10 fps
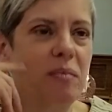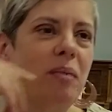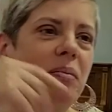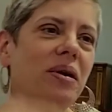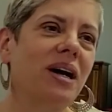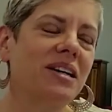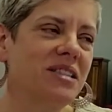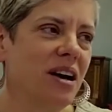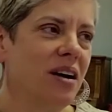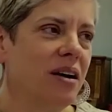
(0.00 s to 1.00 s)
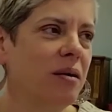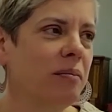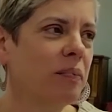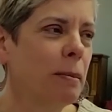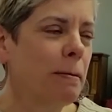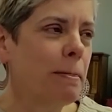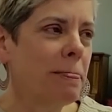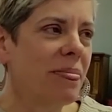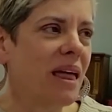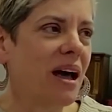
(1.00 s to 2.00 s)
remember a time
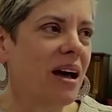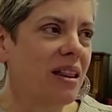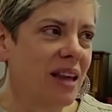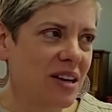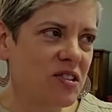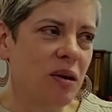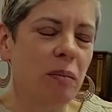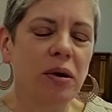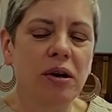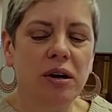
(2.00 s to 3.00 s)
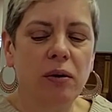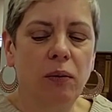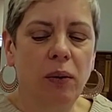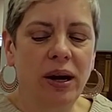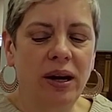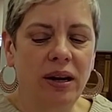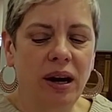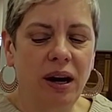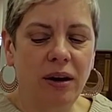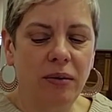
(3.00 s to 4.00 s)
last summer
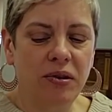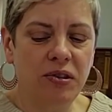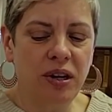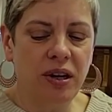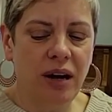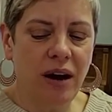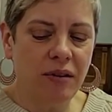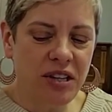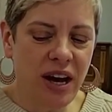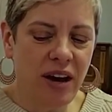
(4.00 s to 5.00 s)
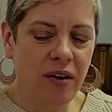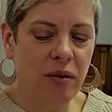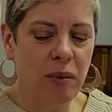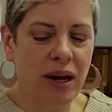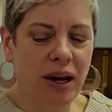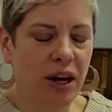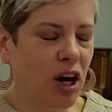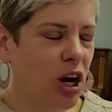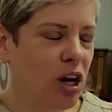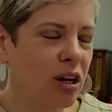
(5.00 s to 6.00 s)
when I was out of town, but I got a
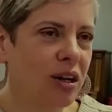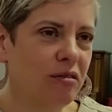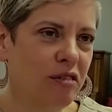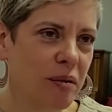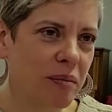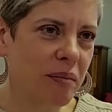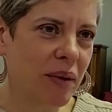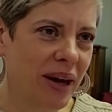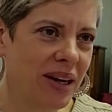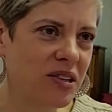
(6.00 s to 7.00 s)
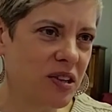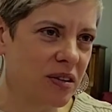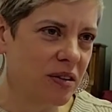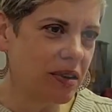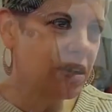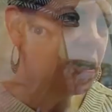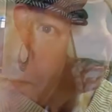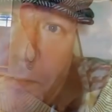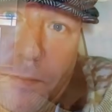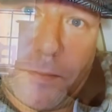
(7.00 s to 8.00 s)
call from Mike Sutherland,
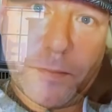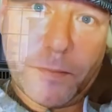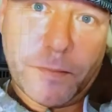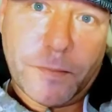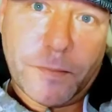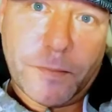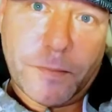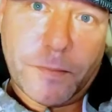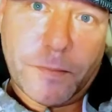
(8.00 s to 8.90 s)
who had